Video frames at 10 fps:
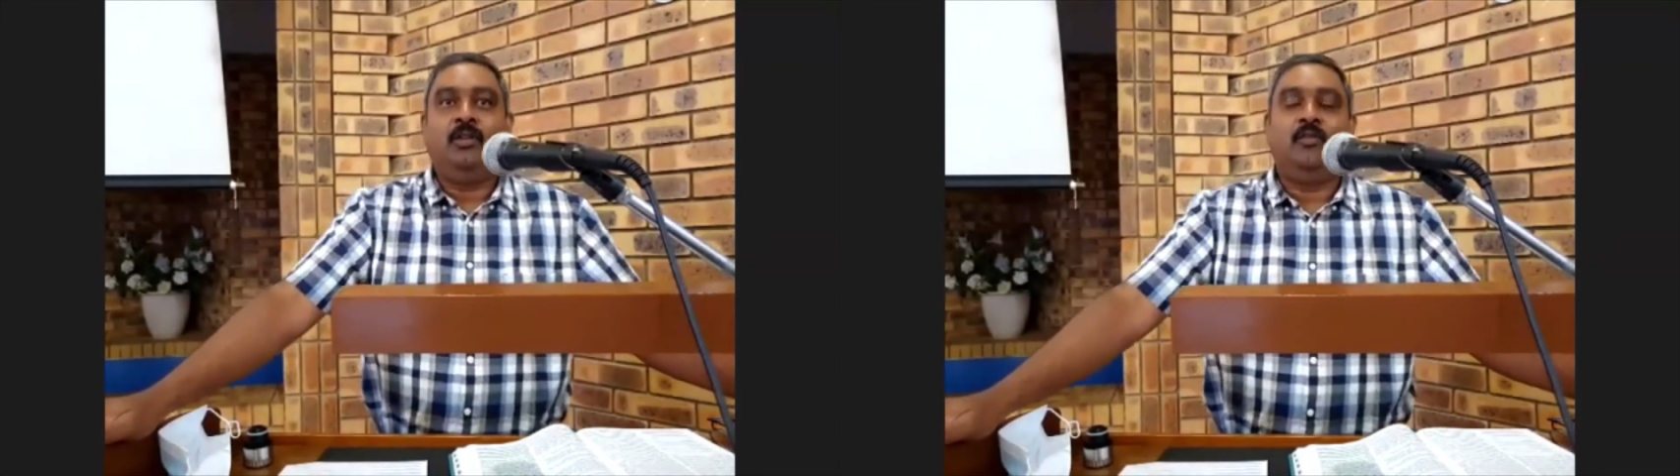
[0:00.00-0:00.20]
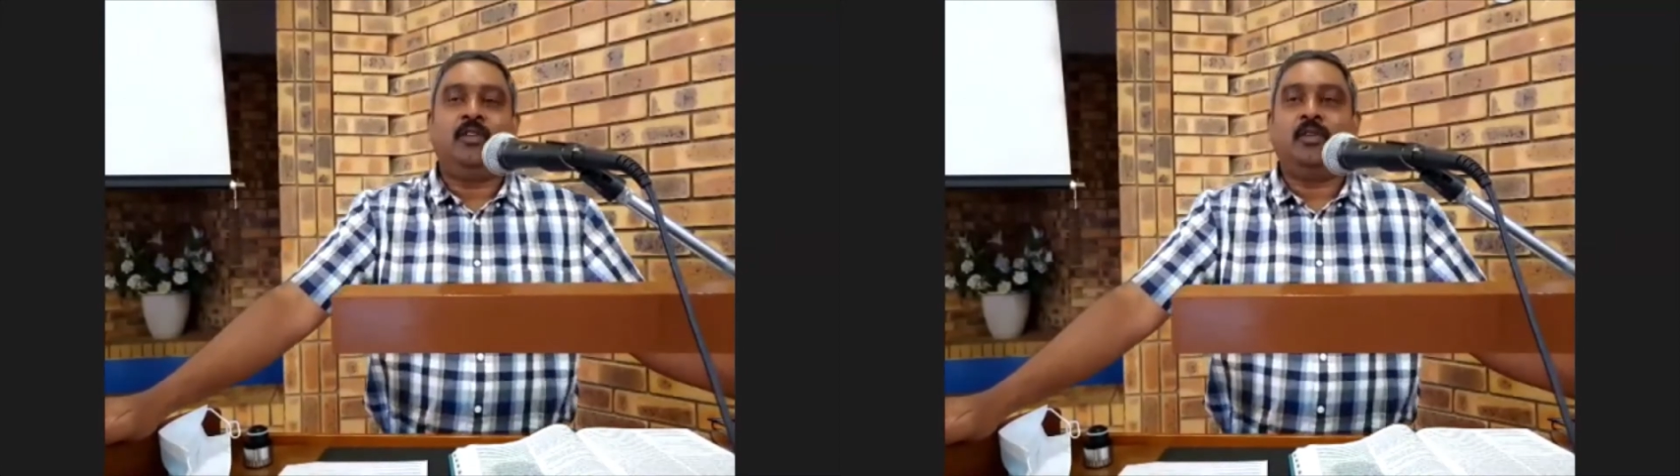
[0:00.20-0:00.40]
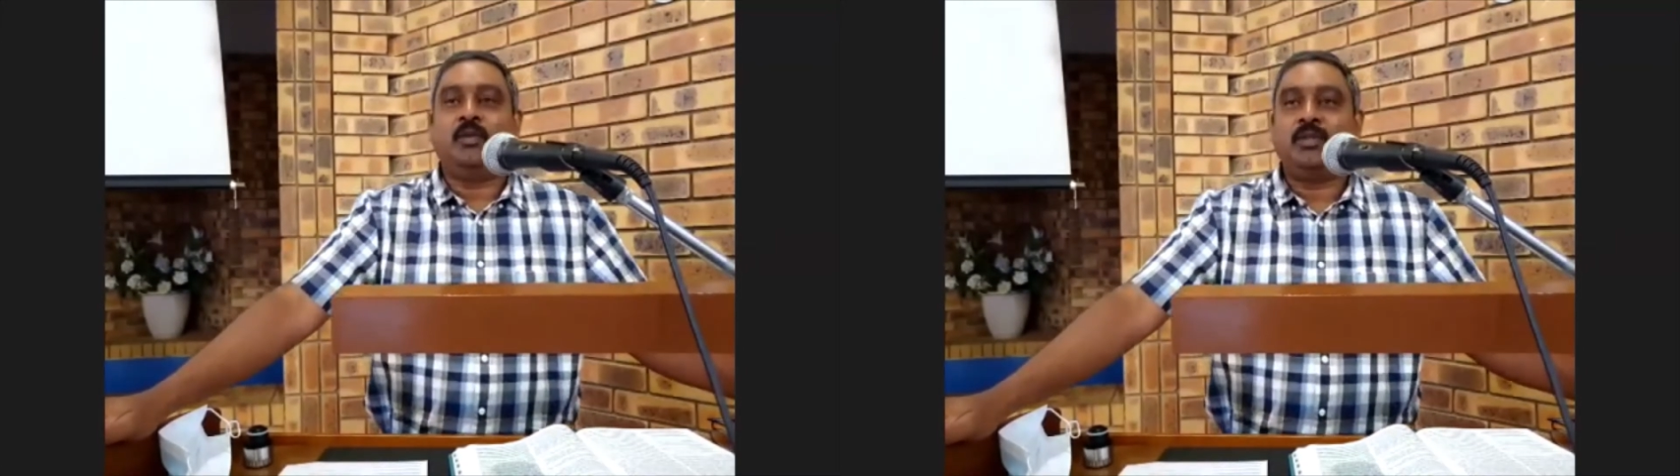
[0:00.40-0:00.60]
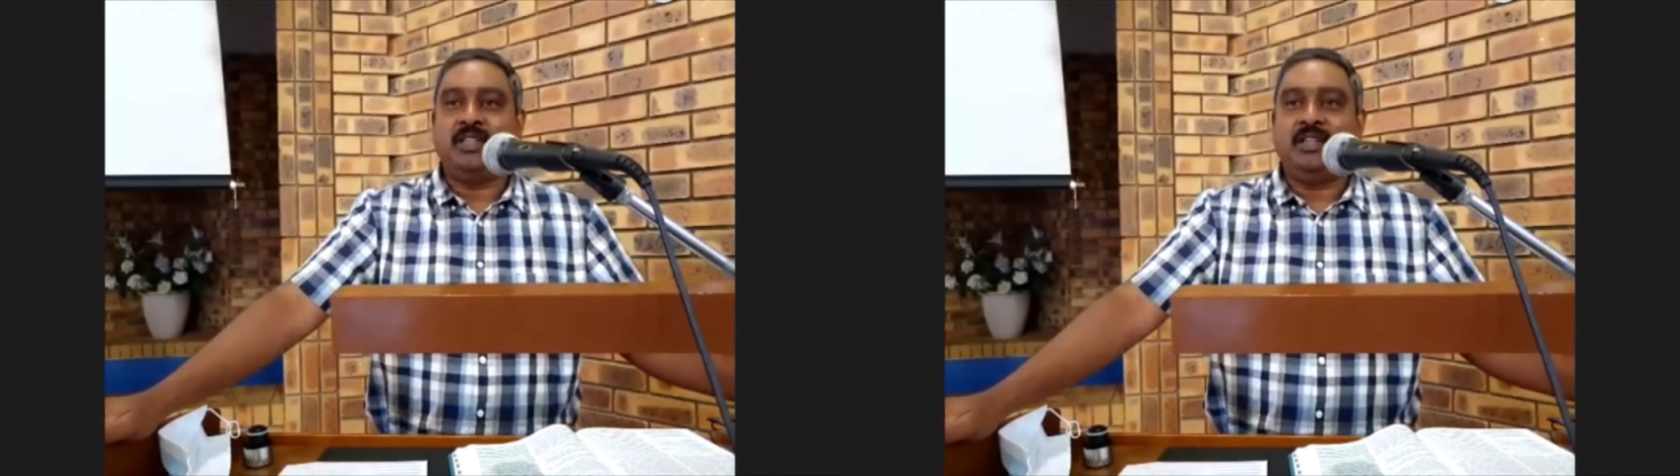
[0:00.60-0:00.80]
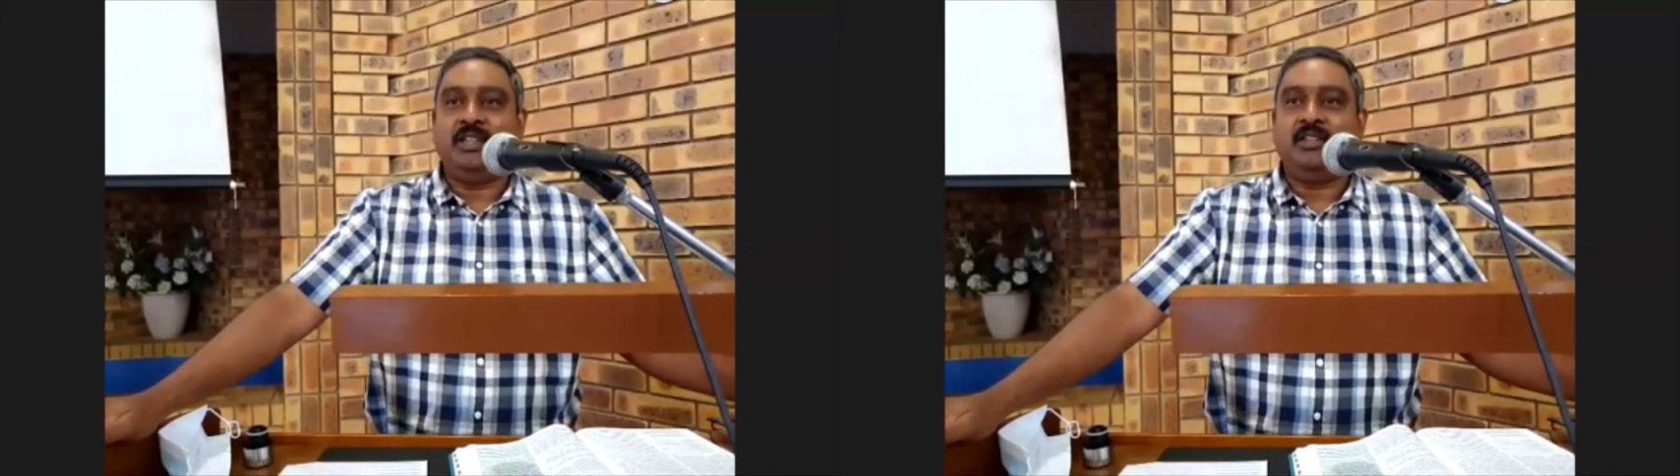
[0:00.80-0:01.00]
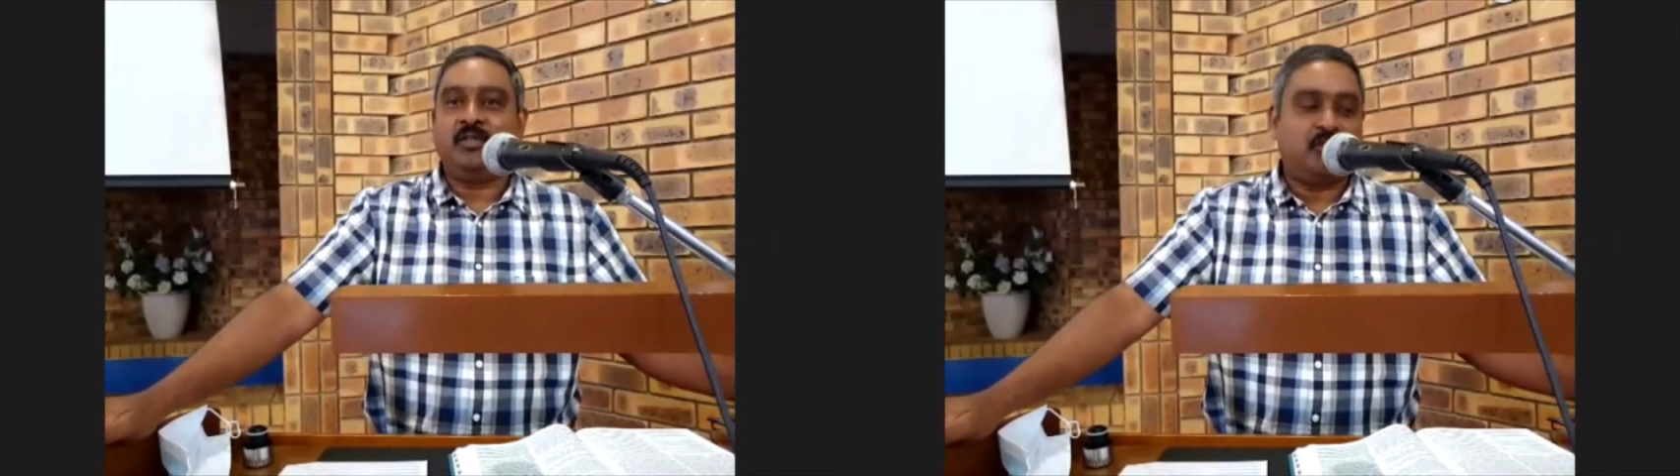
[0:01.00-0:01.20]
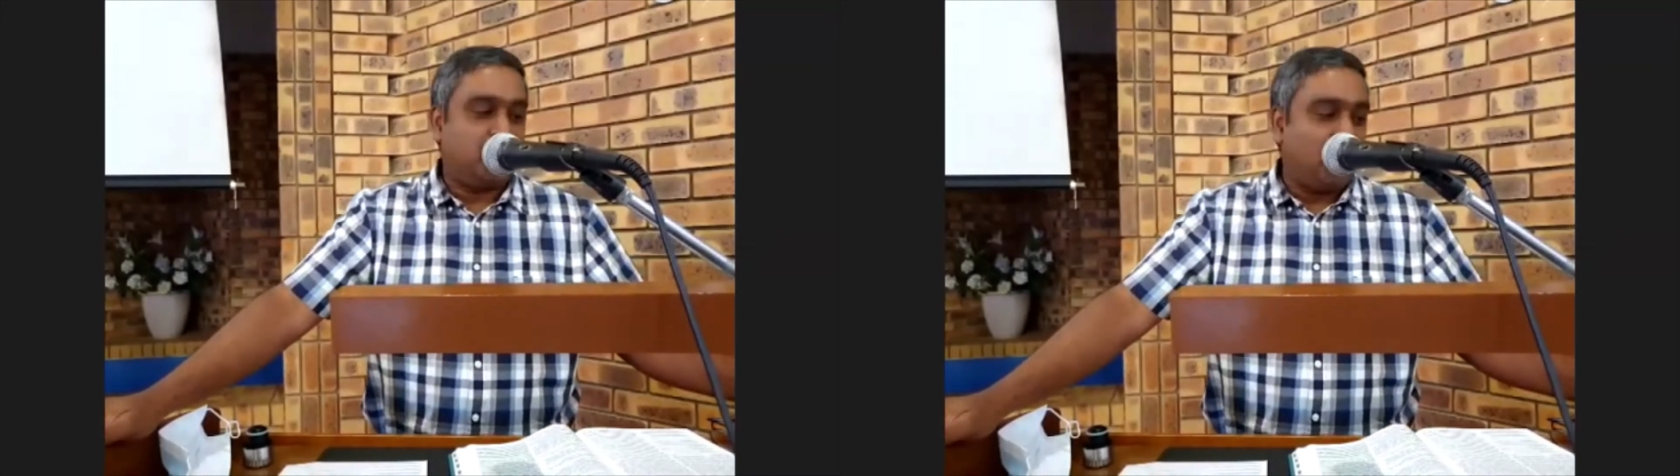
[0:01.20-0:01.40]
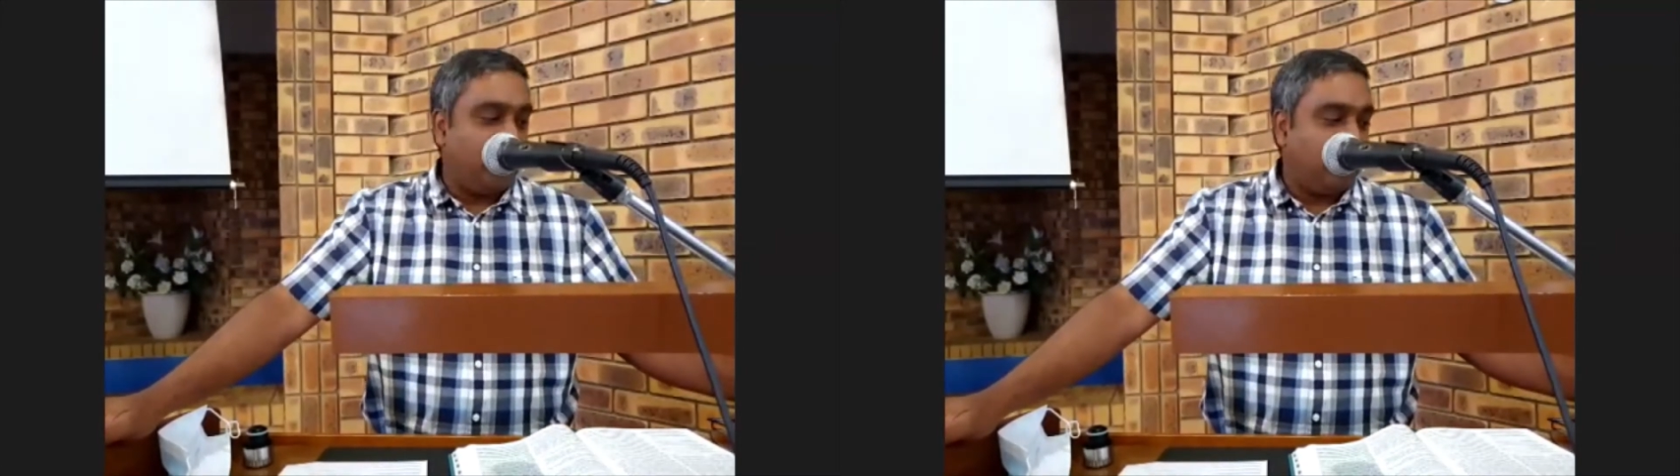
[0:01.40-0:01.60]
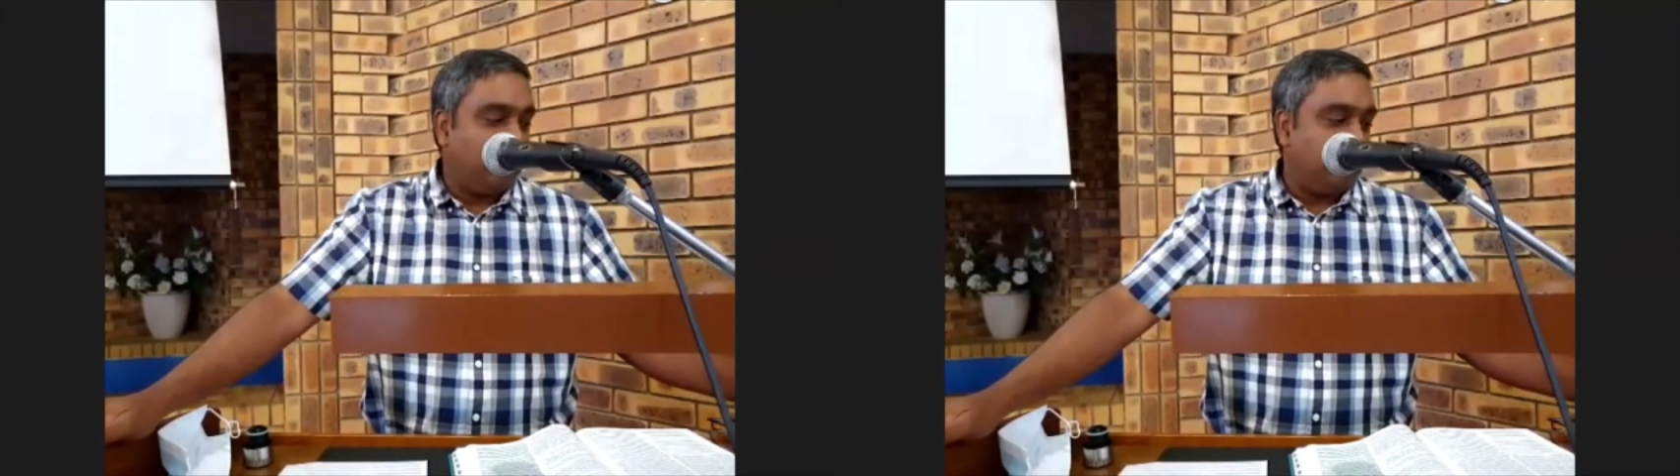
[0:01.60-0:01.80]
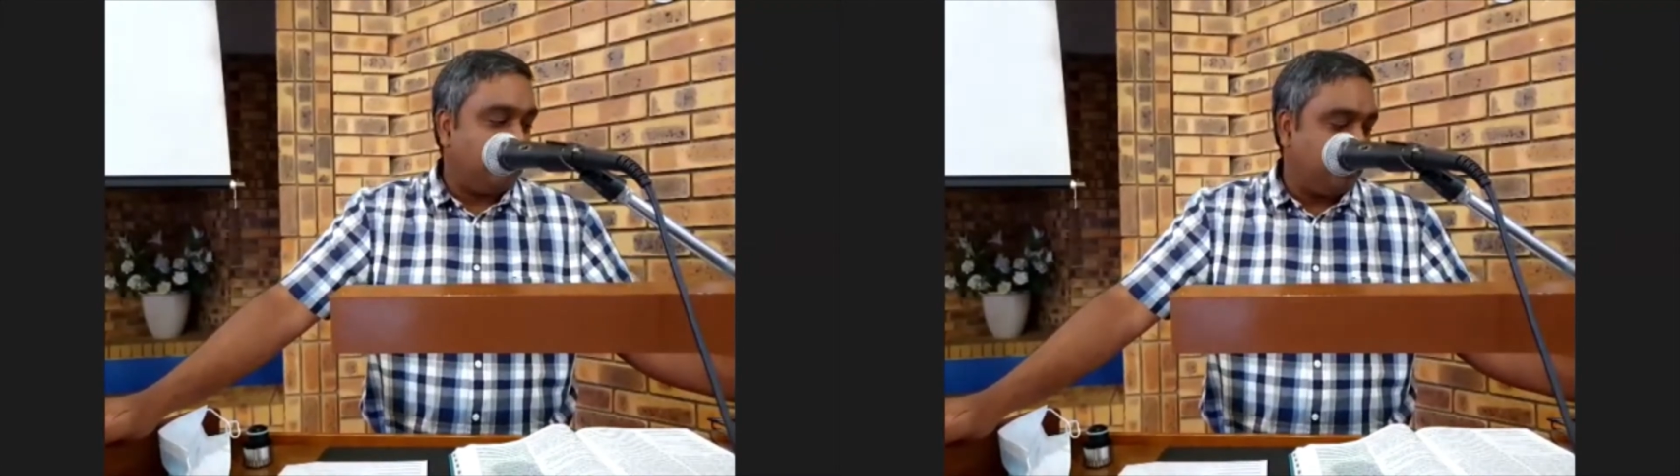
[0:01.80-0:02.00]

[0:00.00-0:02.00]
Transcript: for a series of 12